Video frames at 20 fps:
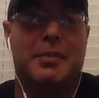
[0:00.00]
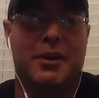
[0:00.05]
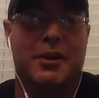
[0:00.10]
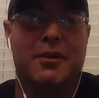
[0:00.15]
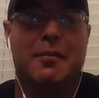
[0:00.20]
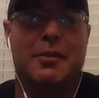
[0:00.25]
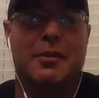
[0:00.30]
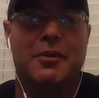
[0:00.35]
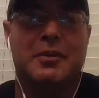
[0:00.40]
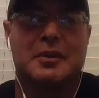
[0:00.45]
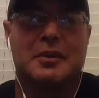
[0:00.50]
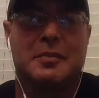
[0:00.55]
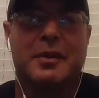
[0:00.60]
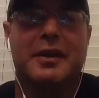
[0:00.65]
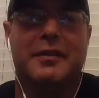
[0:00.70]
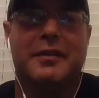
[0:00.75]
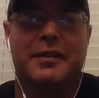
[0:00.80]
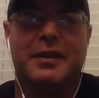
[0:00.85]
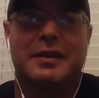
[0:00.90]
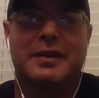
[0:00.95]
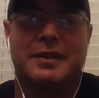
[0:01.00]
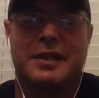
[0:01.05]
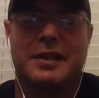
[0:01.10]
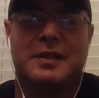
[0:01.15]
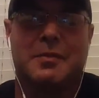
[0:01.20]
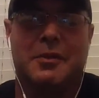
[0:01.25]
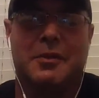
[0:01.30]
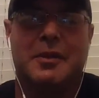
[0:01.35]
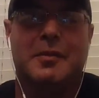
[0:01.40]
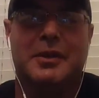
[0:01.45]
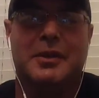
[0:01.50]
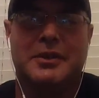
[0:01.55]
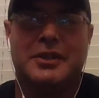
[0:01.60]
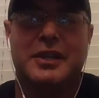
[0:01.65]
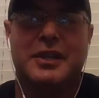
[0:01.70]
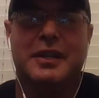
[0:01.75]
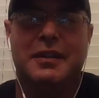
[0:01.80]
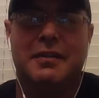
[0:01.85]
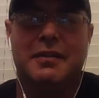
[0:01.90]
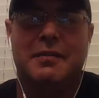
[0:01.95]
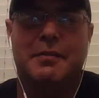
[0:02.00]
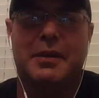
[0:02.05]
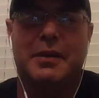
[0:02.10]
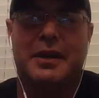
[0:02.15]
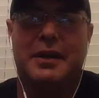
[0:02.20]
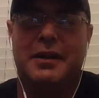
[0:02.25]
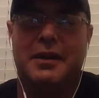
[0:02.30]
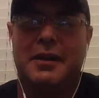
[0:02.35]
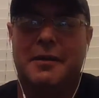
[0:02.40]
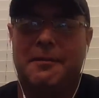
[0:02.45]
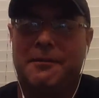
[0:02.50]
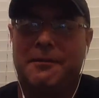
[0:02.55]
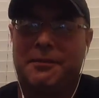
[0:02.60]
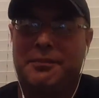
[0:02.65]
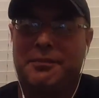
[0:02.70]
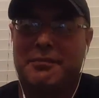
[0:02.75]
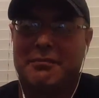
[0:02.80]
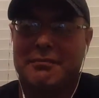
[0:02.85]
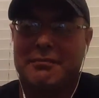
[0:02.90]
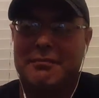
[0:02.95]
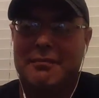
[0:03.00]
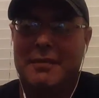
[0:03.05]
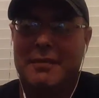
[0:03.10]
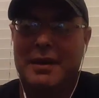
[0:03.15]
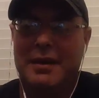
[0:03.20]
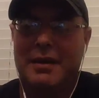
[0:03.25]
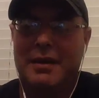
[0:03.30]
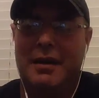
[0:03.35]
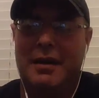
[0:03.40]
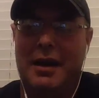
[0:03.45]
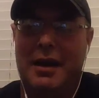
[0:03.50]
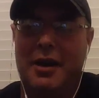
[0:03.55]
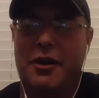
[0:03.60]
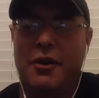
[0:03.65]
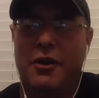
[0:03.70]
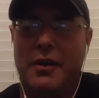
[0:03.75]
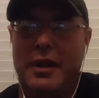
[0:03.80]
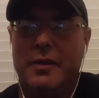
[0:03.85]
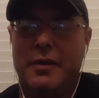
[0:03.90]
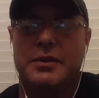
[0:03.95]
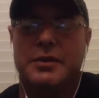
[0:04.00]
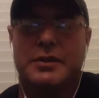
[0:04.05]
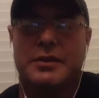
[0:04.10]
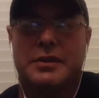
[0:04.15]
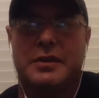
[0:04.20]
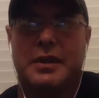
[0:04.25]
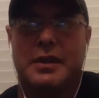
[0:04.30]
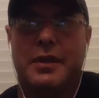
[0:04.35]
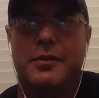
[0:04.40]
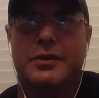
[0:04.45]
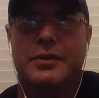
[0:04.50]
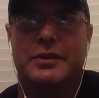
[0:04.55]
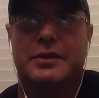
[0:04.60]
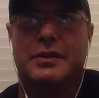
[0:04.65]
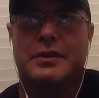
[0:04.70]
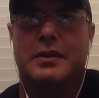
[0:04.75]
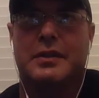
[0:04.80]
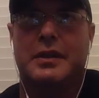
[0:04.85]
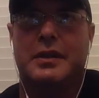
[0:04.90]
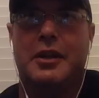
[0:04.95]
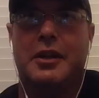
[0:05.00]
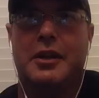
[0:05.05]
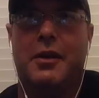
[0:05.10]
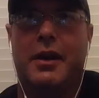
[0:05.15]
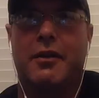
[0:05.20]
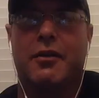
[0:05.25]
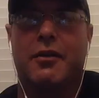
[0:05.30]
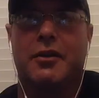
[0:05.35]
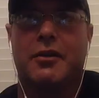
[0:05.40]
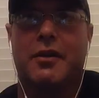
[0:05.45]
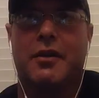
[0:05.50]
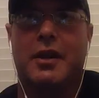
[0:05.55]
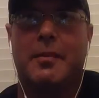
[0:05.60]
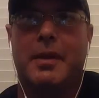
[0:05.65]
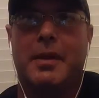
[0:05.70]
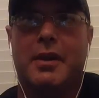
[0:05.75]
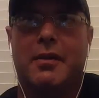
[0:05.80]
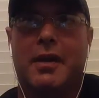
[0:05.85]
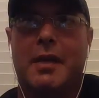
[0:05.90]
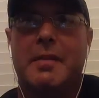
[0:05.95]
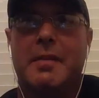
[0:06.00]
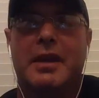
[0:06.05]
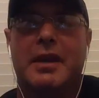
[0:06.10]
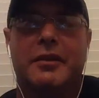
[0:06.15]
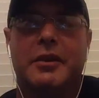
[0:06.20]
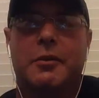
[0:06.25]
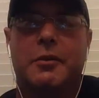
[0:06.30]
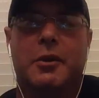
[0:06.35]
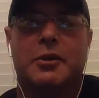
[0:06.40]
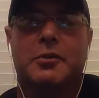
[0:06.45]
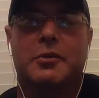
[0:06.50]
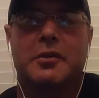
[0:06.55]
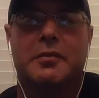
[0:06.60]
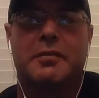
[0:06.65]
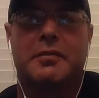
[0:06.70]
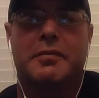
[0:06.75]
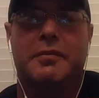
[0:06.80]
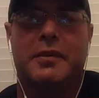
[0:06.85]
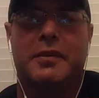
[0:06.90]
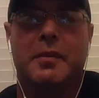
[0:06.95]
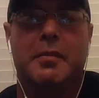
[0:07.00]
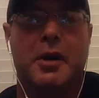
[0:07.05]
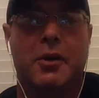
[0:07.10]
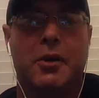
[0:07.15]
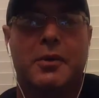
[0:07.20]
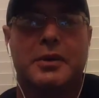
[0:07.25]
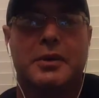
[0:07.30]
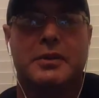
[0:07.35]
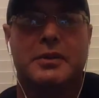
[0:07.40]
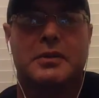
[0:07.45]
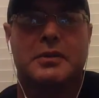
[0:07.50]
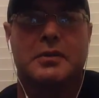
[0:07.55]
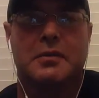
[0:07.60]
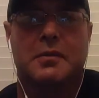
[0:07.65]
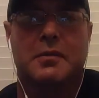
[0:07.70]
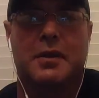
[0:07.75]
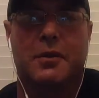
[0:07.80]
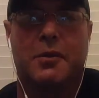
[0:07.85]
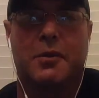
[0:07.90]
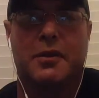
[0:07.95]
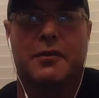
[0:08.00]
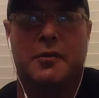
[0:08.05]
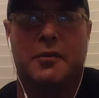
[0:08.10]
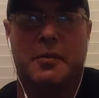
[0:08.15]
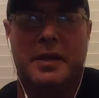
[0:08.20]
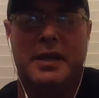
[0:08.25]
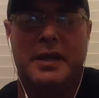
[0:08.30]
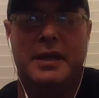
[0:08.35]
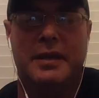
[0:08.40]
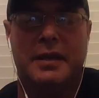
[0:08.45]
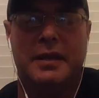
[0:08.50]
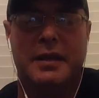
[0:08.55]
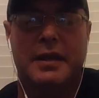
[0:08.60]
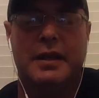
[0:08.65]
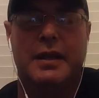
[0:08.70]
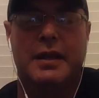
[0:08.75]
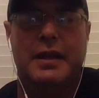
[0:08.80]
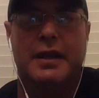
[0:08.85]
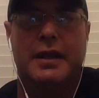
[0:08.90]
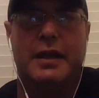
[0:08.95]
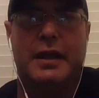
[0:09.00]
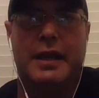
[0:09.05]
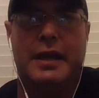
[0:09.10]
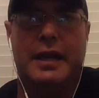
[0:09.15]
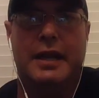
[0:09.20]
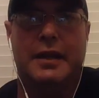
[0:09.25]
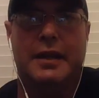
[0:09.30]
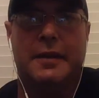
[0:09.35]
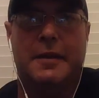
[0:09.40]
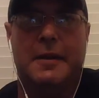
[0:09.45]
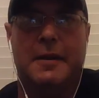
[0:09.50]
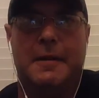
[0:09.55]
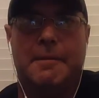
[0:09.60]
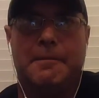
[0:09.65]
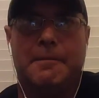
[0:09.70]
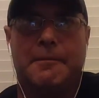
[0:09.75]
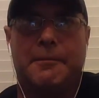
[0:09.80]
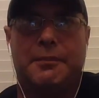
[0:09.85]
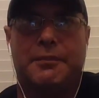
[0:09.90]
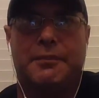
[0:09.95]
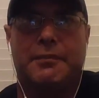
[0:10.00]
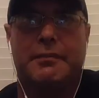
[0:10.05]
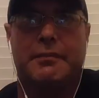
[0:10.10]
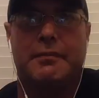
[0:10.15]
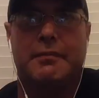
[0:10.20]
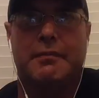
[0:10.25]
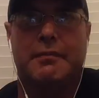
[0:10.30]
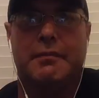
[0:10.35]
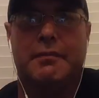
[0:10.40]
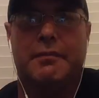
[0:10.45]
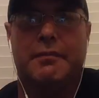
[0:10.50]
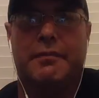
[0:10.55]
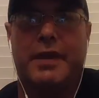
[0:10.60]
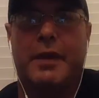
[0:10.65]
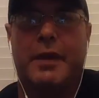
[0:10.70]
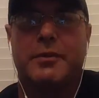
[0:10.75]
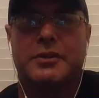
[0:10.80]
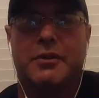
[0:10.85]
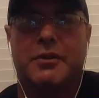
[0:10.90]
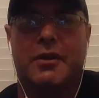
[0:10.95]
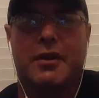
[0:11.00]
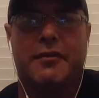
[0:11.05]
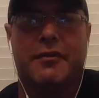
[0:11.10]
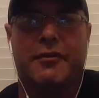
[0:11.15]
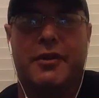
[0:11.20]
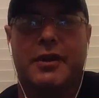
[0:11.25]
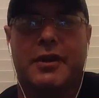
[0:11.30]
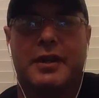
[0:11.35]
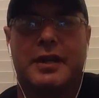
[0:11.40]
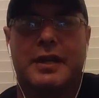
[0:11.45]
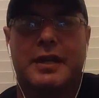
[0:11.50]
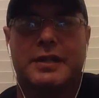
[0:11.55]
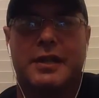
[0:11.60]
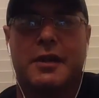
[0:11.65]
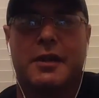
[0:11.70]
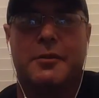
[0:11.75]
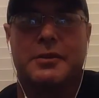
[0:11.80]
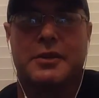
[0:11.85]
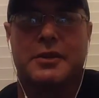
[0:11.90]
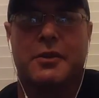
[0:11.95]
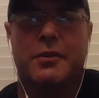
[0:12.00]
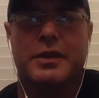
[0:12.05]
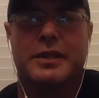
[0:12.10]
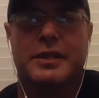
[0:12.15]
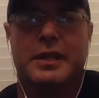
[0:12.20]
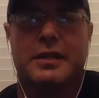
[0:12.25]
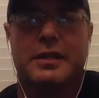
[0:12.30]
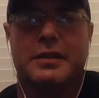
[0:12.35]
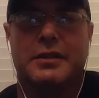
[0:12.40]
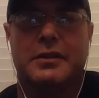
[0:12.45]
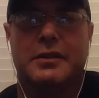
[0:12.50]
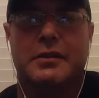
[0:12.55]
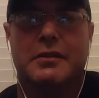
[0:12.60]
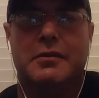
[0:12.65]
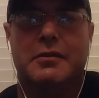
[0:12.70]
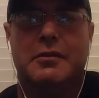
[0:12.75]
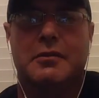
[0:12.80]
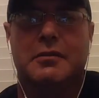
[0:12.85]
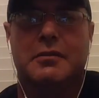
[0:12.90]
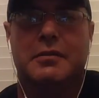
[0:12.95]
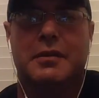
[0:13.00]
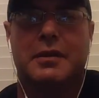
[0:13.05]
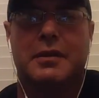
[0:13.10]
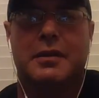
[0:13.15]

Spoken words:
pair of Bolin's pythons. That's pretty much it. But I don't know. It was, you know, I learned a lot about, I mainly worked with the boas when I worked for Pete, and that was a lot of fun because I was always into.